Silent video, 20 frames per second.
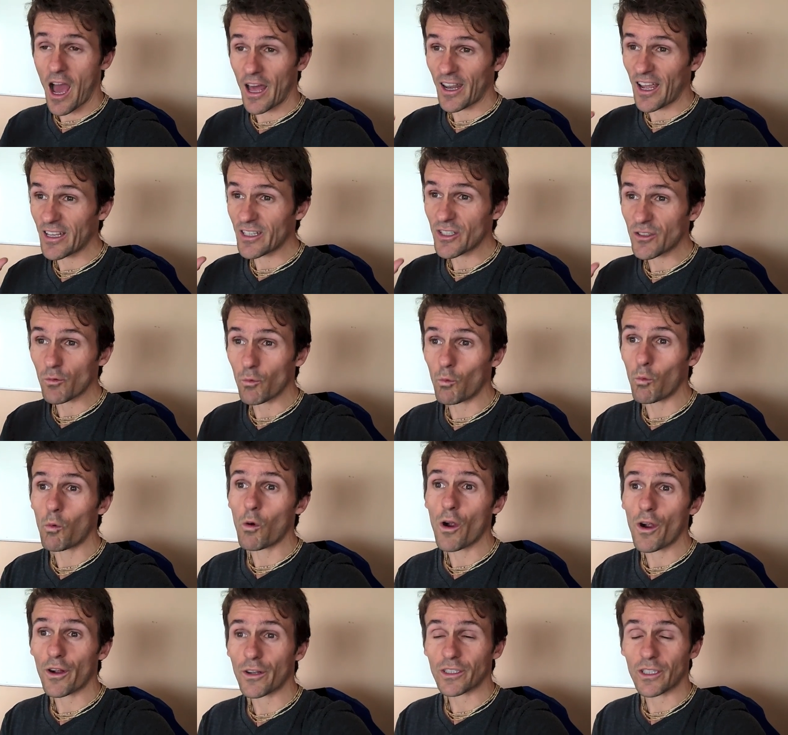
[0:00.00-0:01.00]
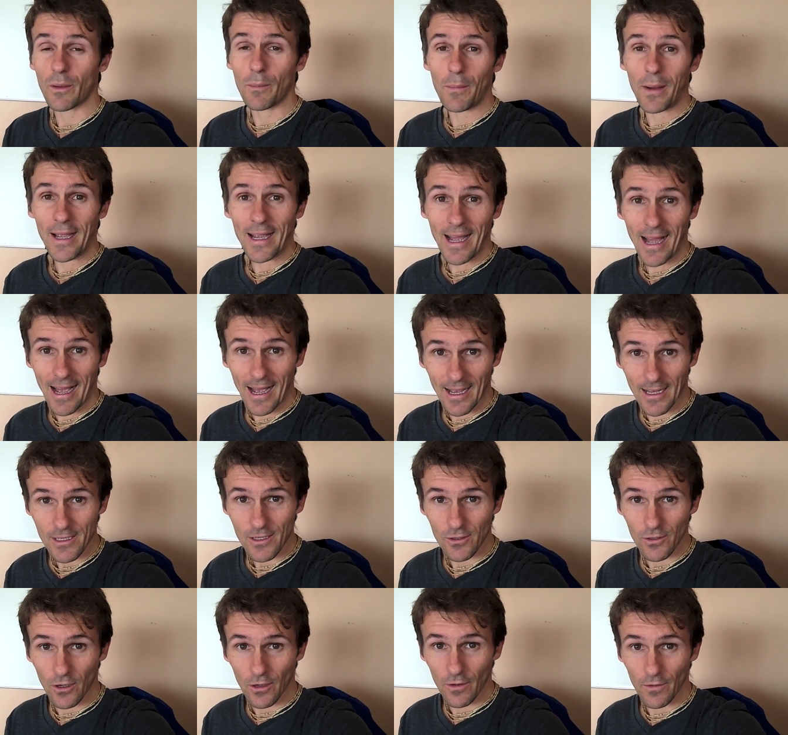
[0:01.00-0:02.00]
And I just worked my
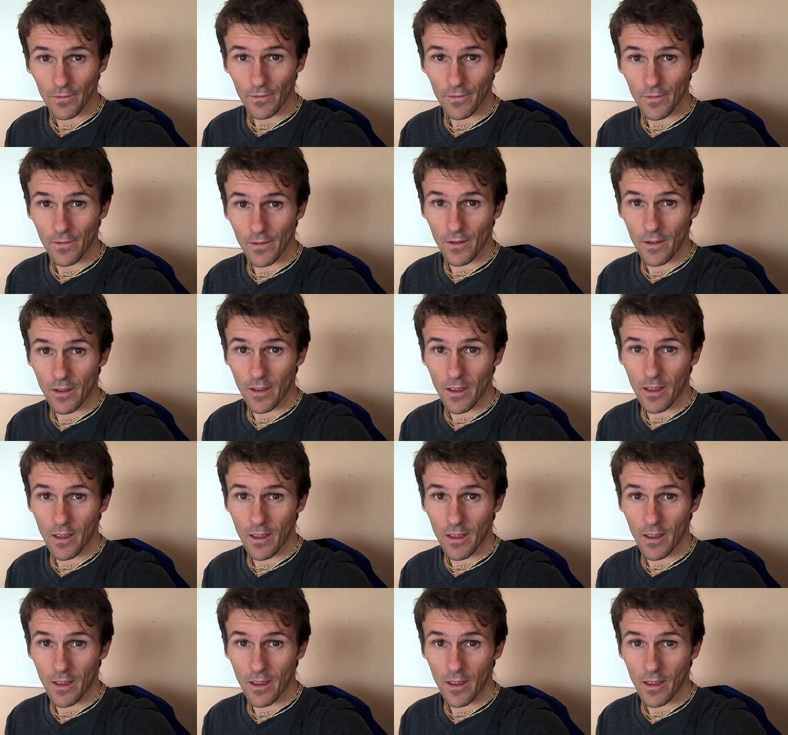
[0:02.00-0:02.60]
ass off